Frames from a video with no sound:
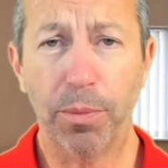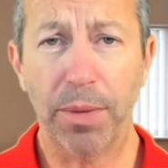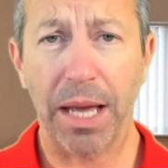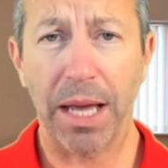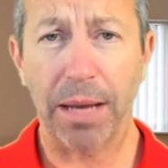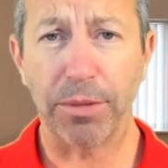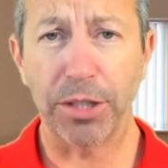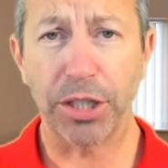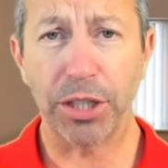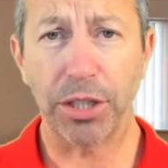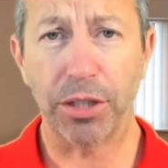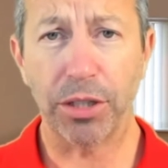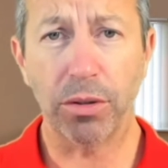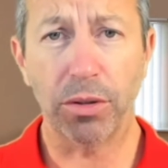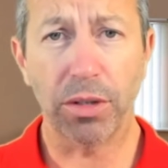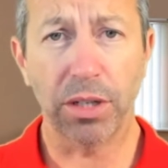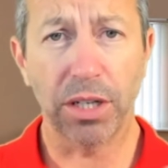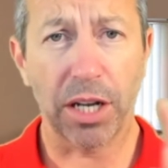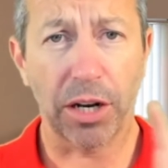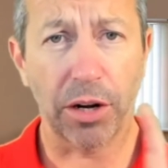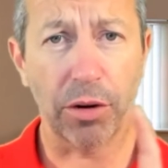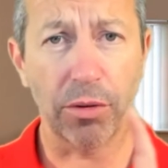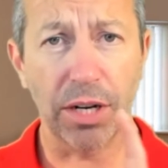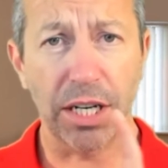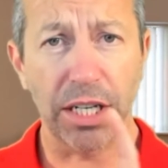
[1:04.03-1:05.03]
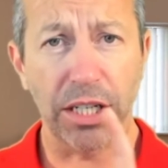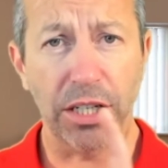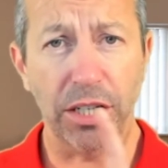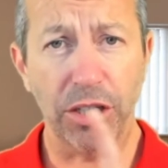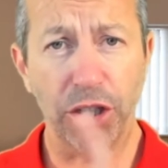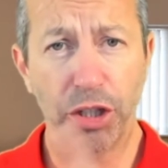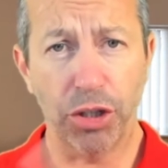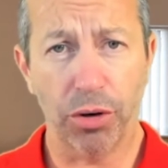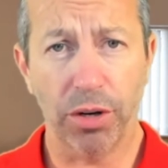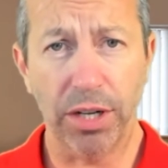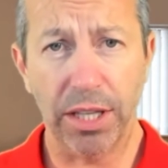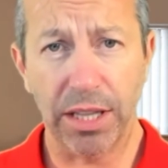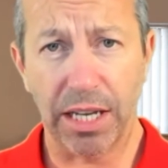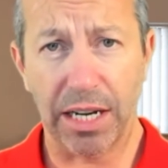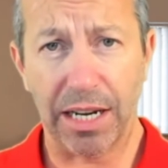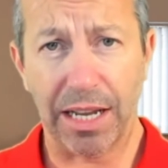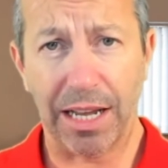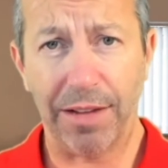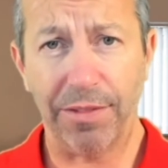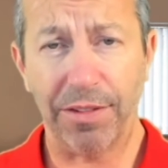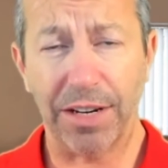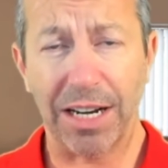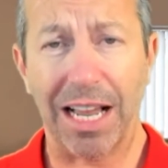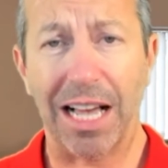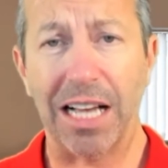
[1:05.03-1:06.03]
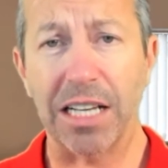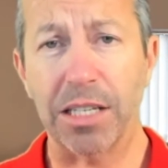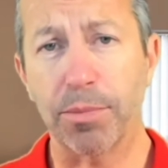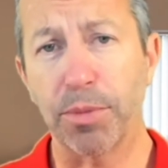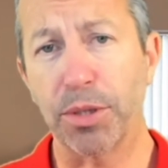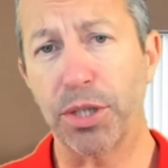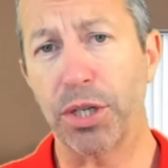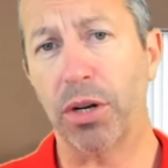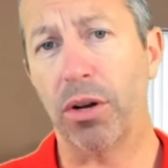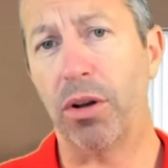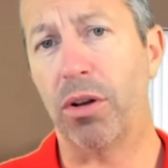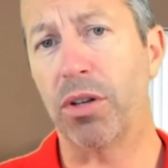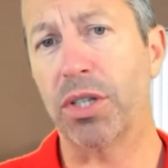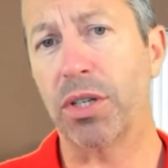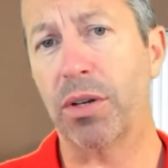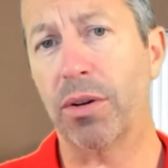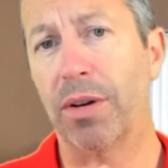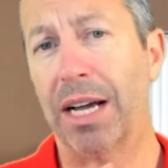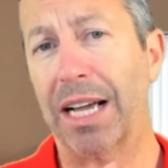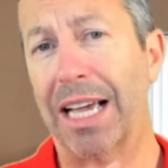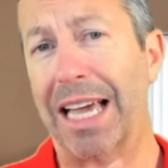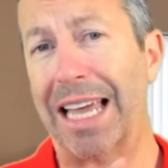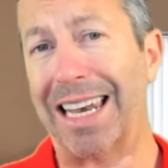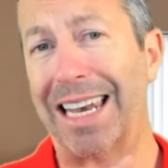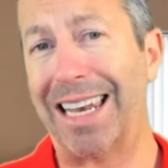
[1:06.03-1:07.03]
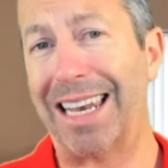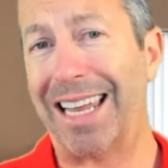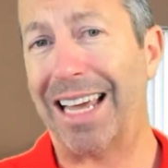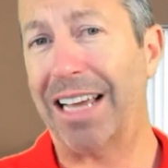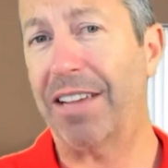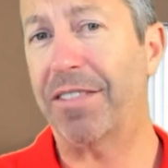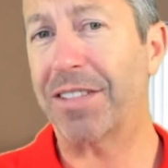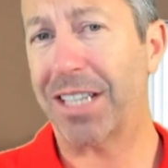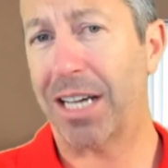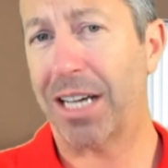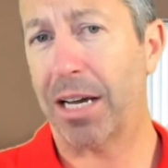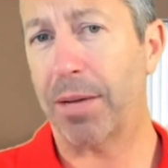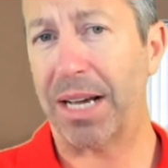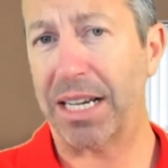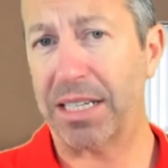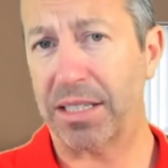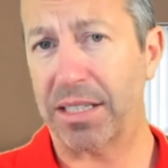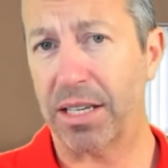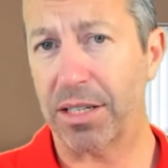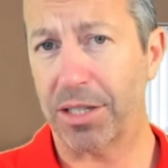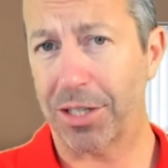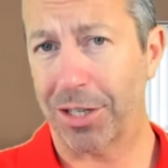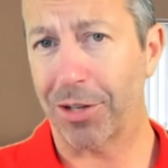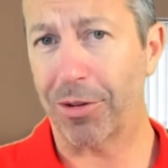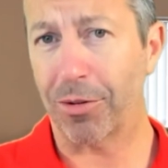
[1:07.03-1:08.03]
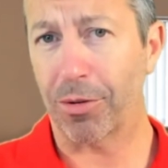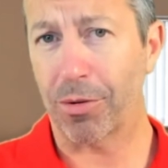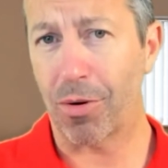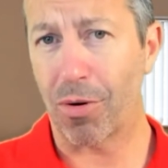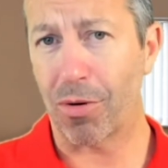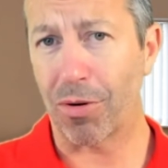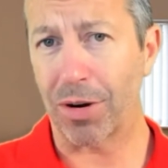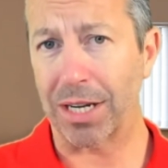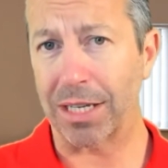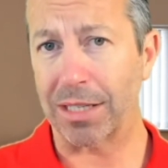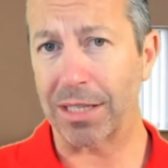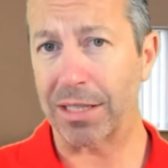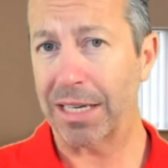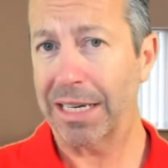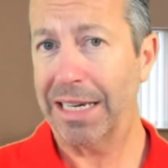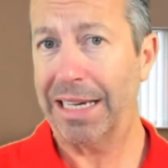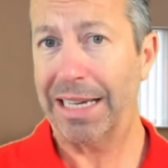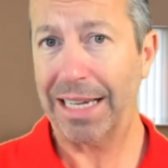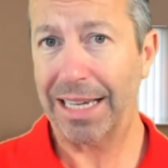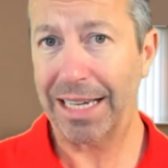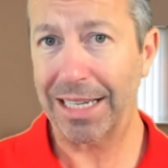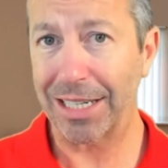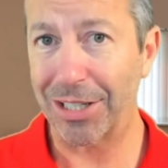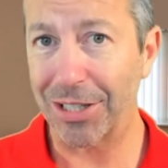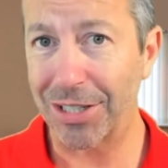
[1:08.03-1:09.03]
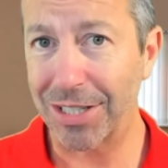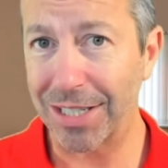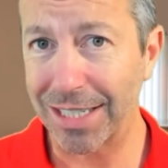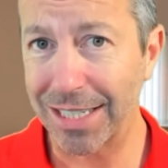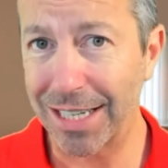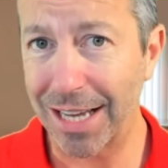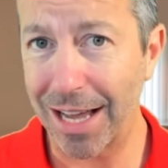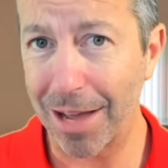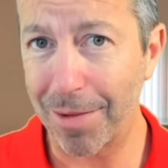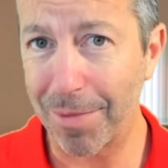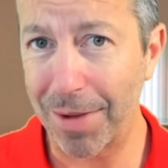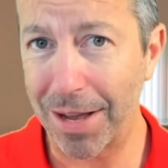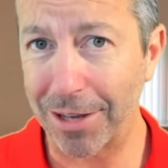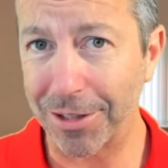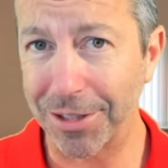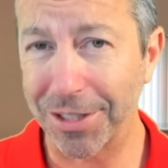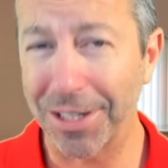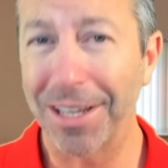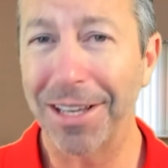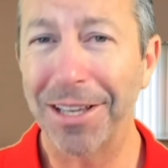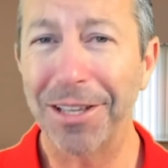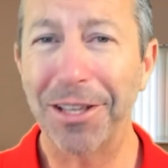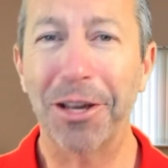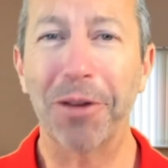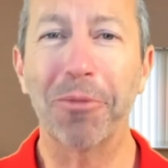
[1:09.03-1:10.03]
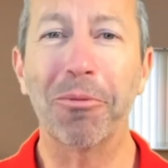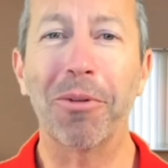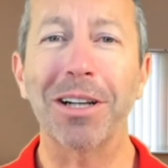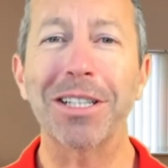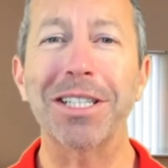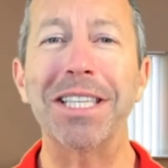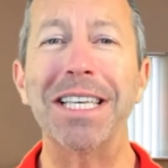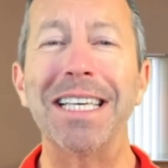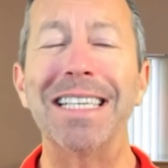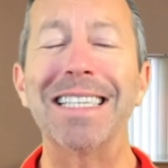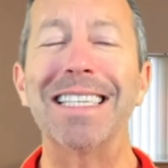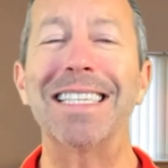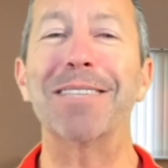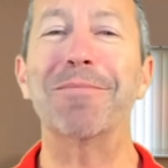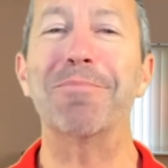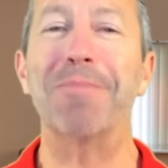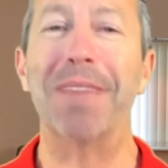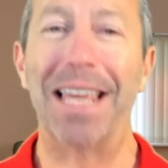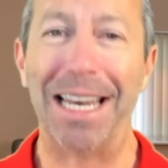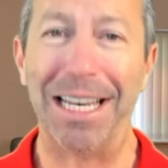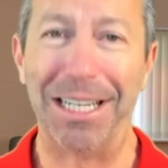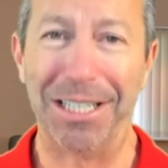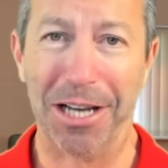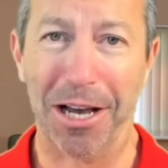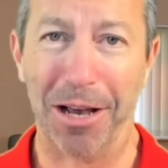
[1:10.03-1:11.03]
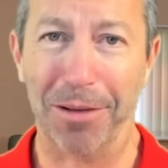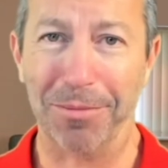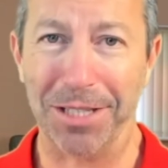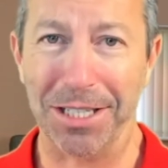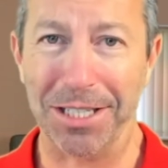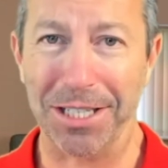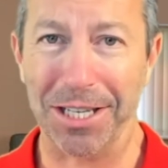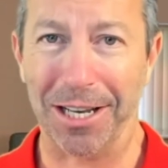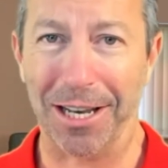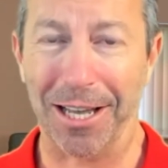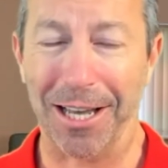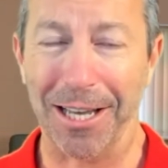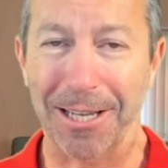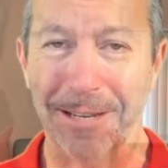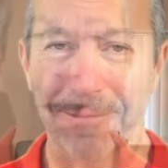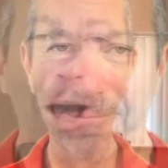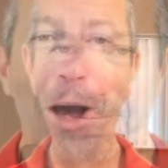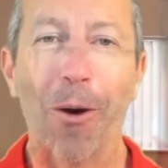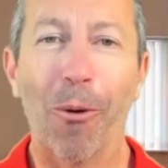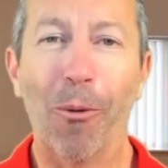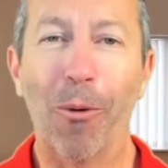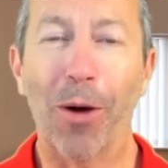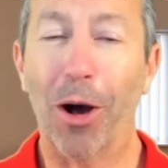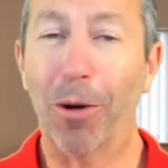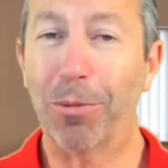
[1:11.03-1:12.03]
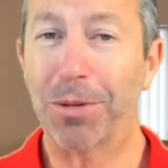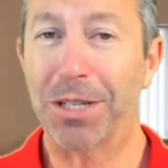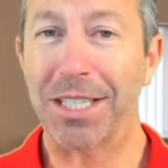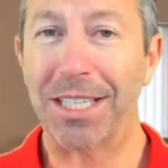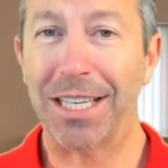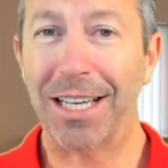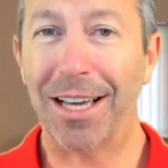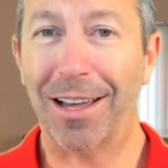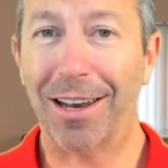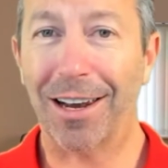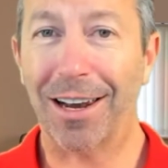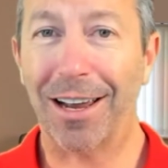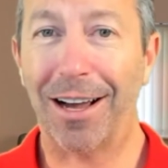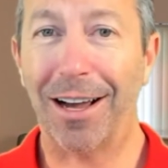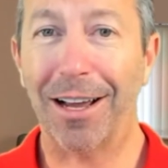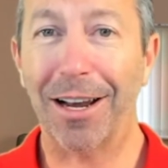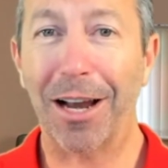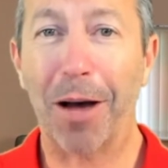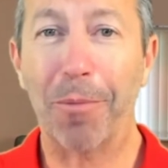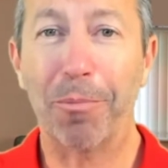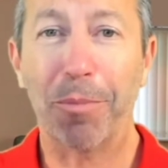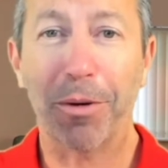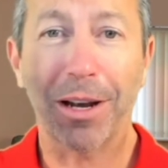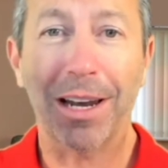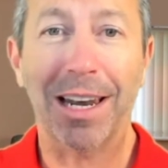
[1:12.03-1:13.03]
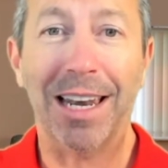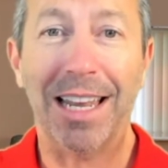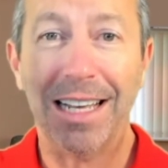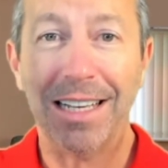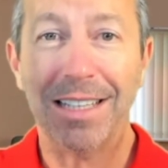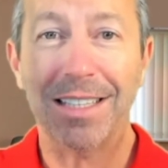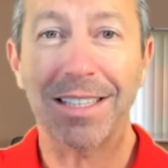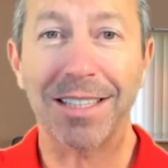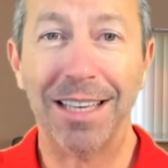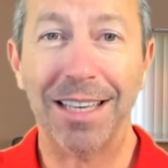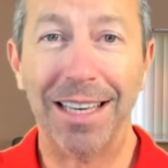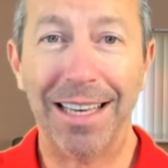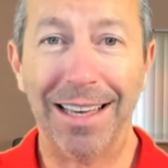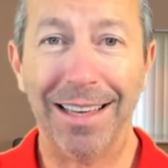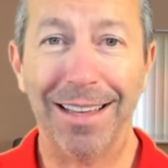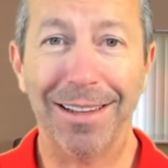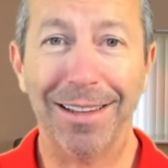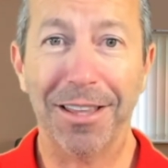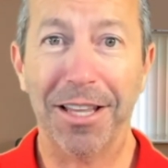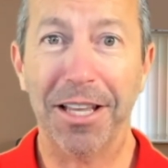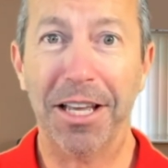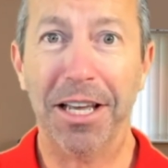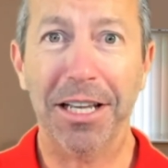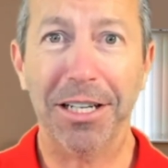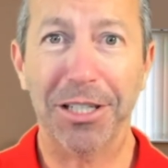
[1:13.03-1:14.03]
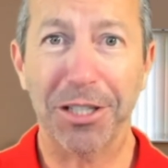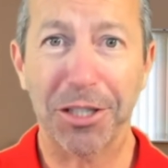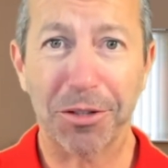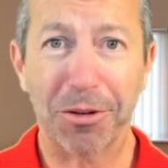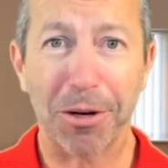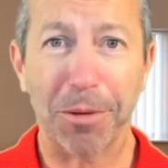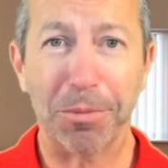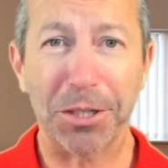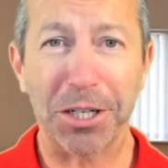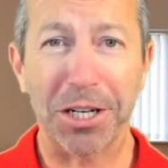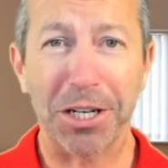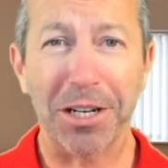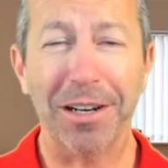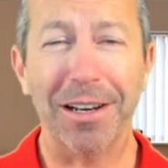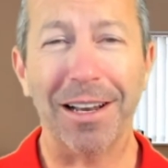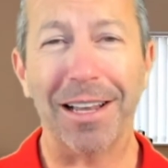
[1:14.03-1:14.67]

able to not only join the live class, but you'll also get lifetime access to the recordings. It doesn't time out. You can watch these as many times as you like. We hope to see you online. I'll put links in the description and